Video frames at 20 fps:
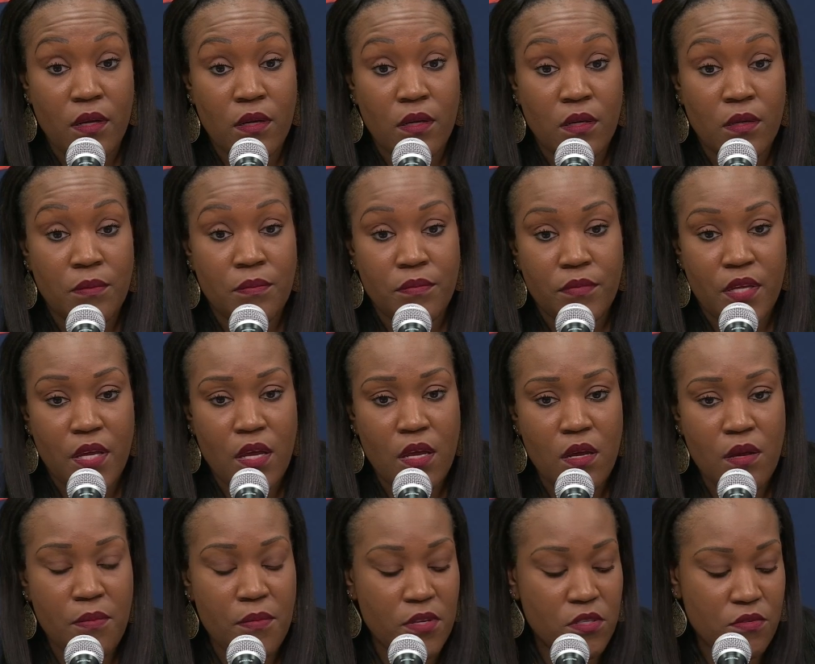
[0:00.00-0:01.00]
Um,
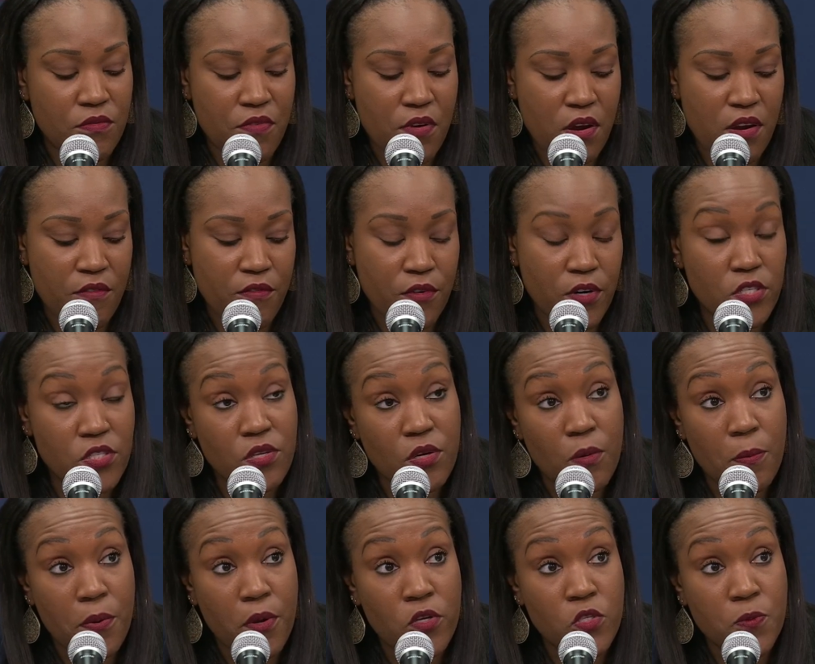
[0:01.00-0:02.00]
Cam is a very
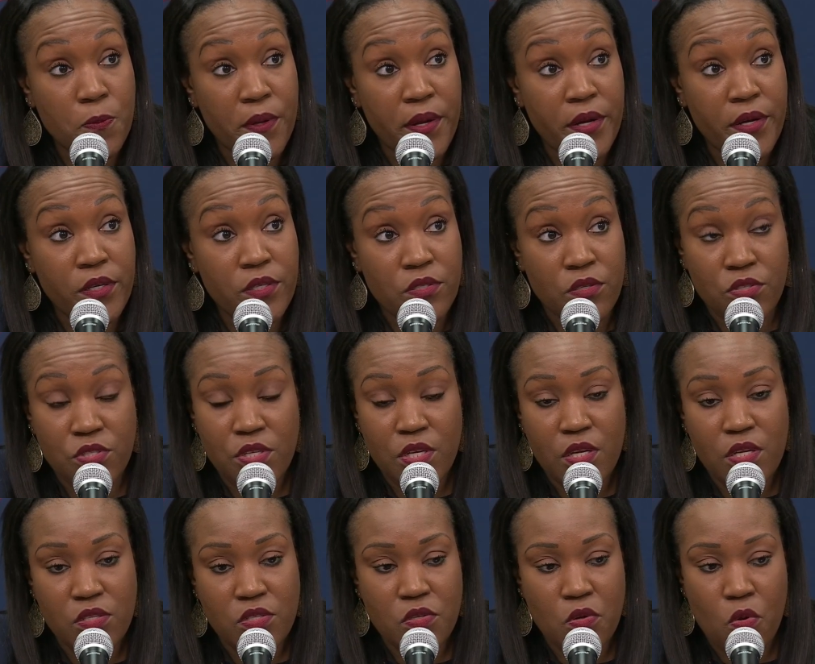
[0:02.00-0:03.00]
versatile post player, so she
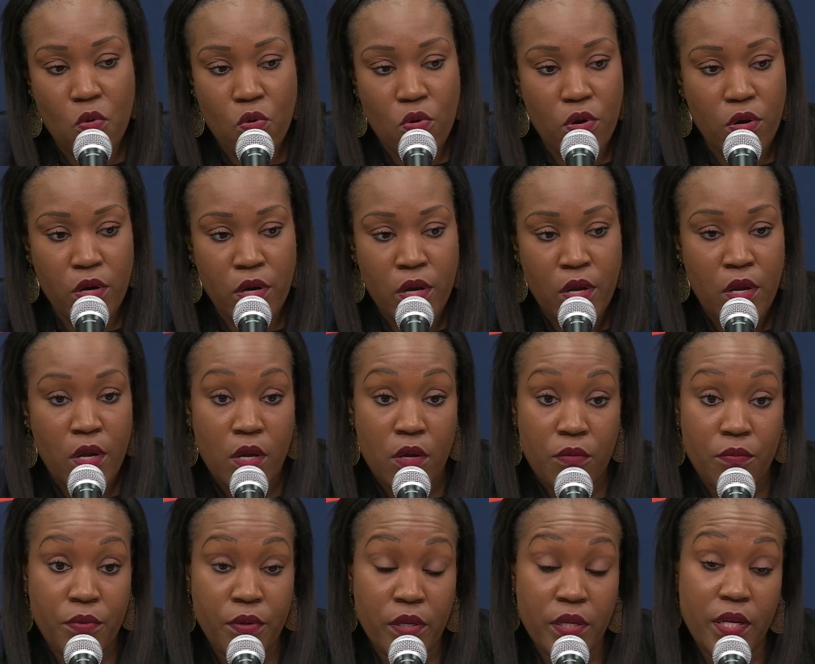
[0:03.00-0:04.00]
can score
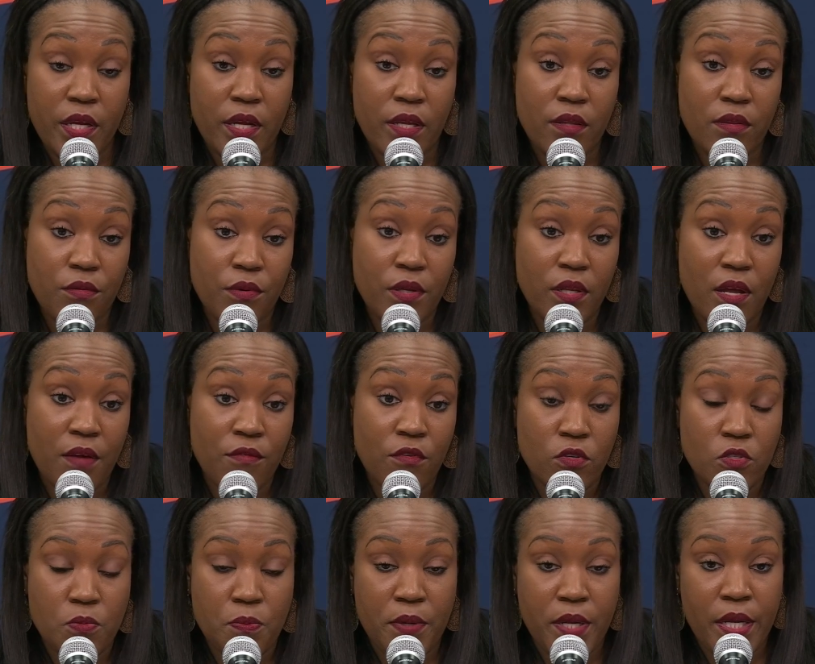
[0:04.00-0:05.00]
really at three
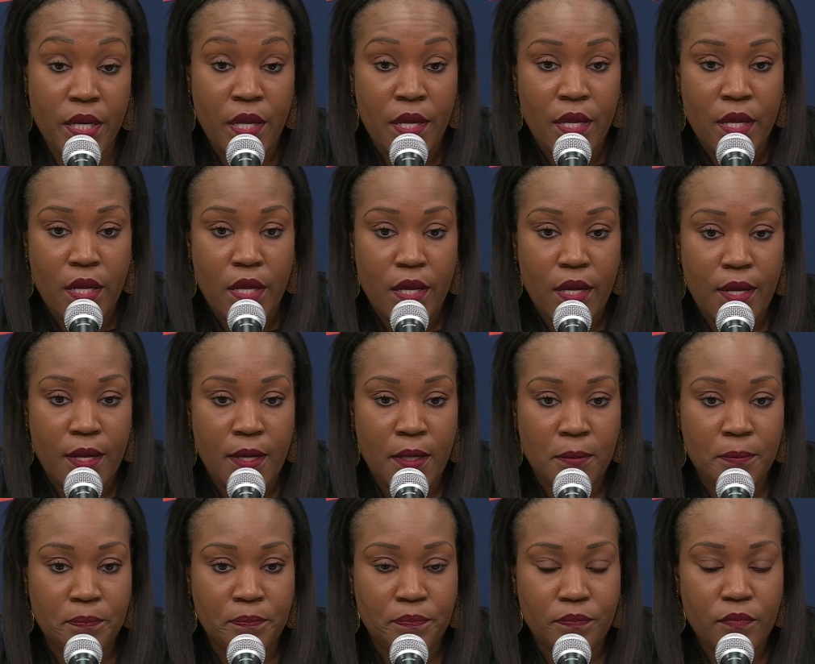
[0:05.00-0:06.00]
levels. But
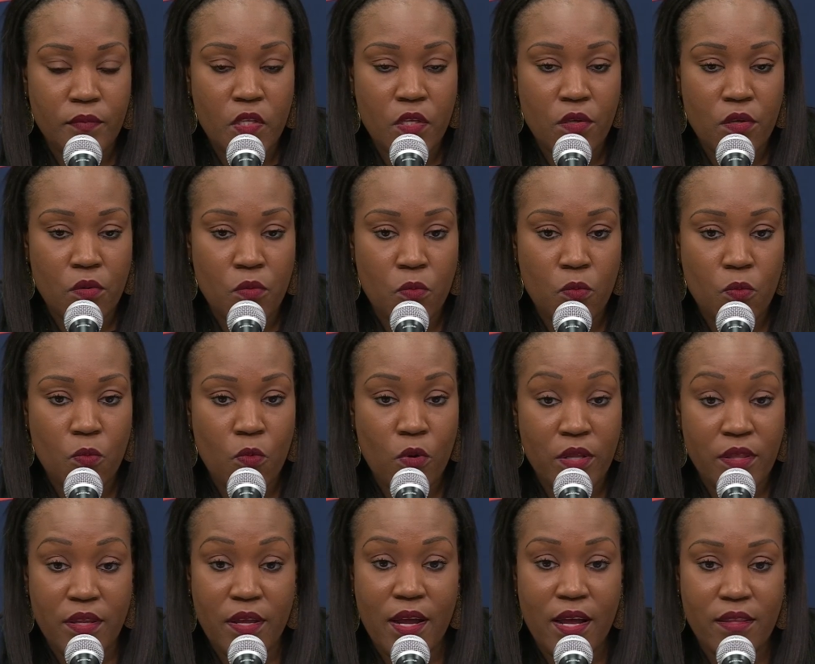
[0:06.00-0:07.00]
um, you know,
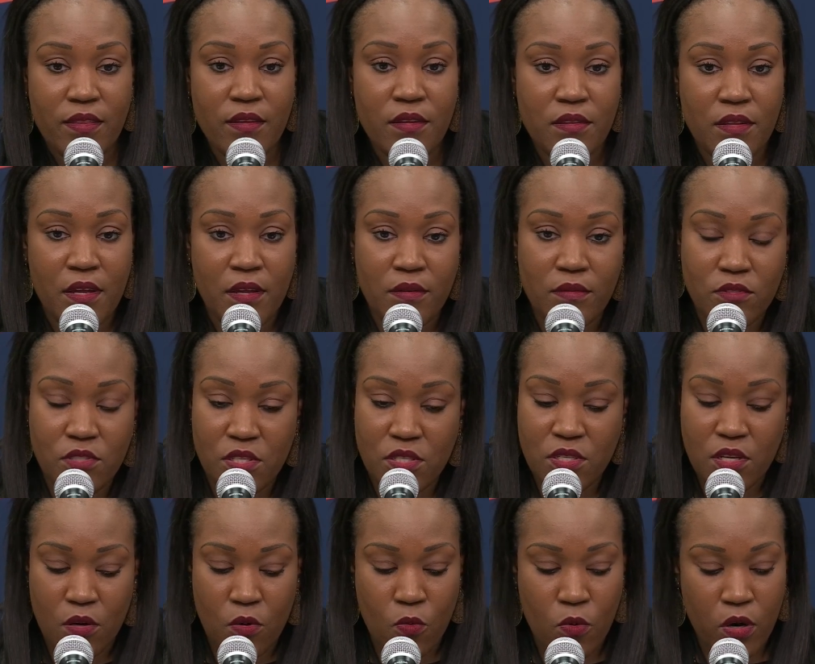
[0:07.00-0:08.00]
one thing I think that
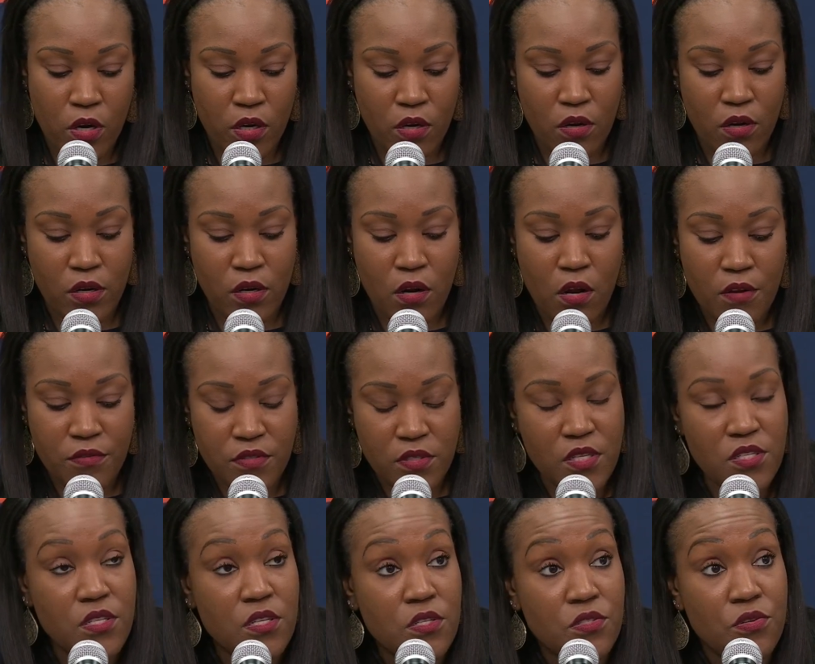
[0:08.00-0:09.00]
she's going to work on in off
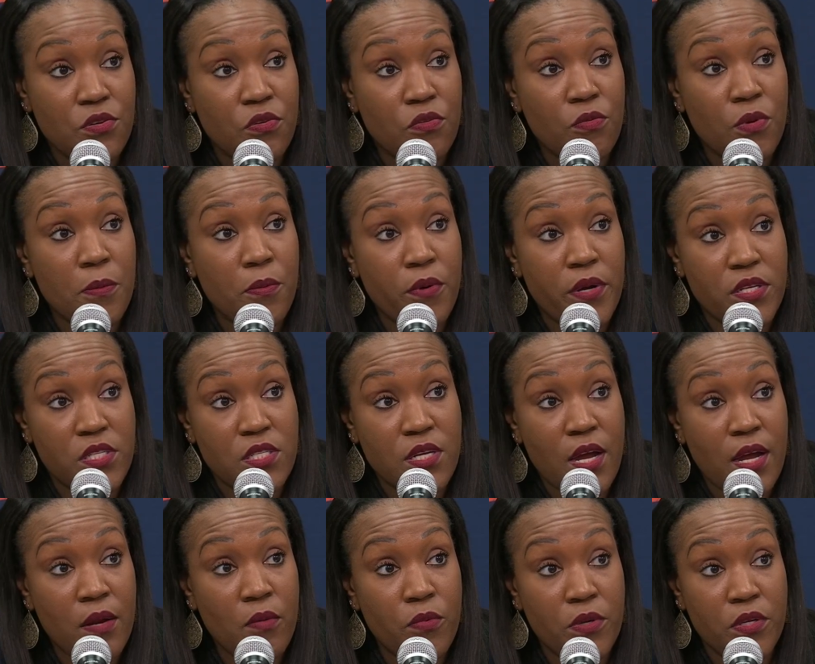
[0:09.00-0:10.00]
season is her three point
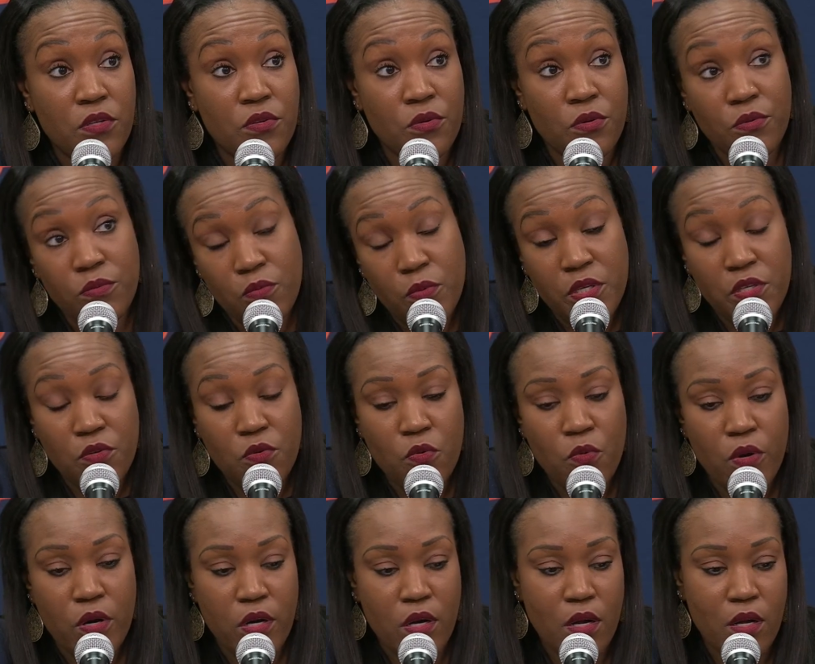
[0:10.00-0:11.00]
shot. We do we do
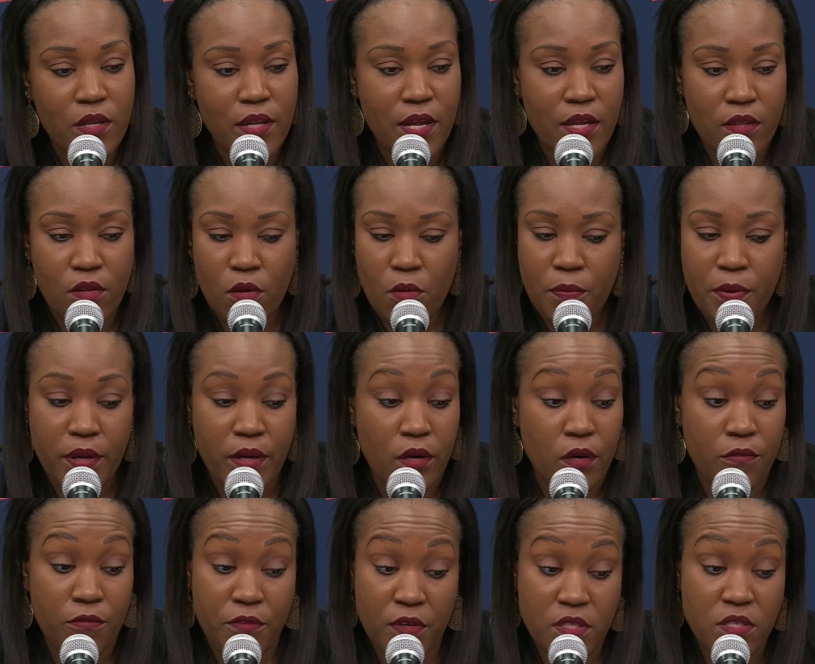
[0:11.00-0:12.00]
work on that though. But
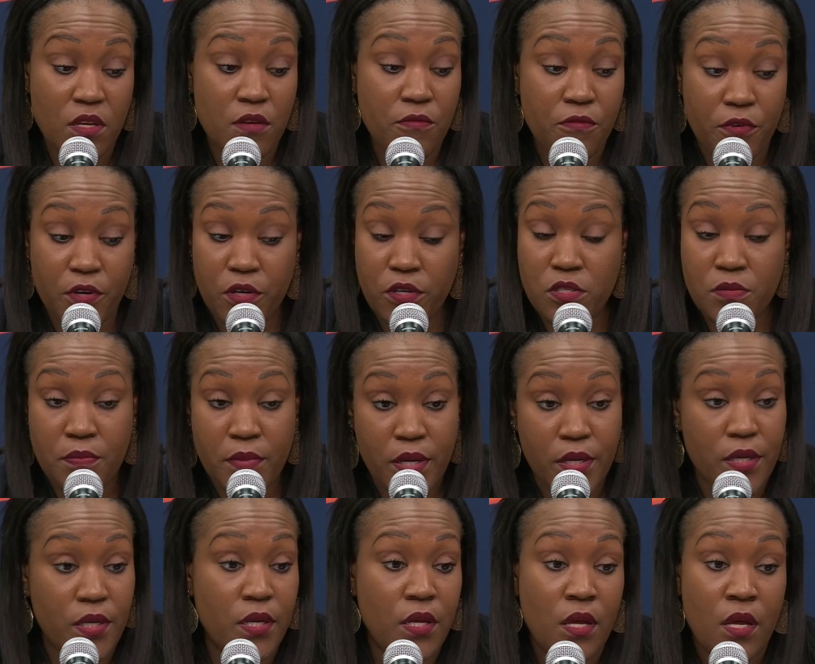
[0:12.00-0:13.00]
her 15 footers
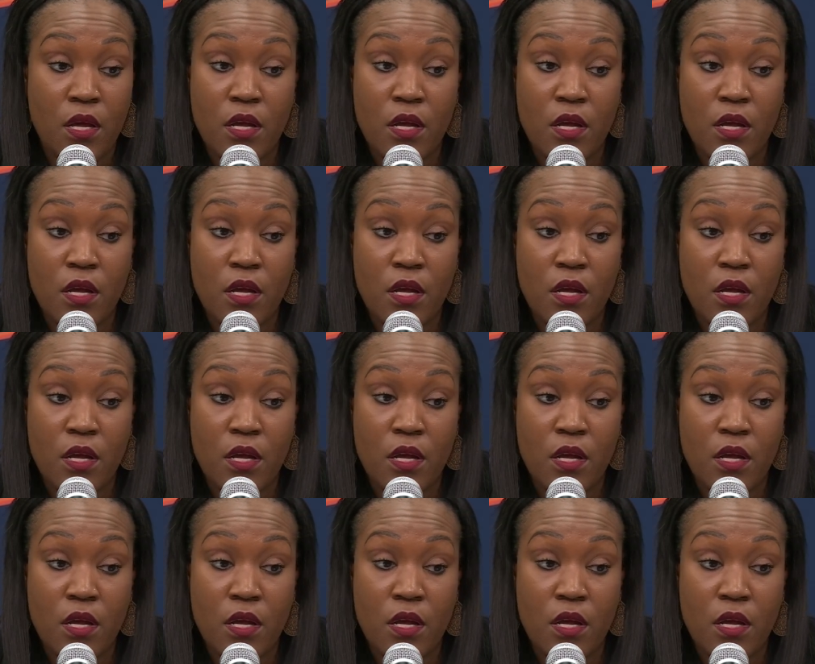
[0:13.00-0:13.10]
money.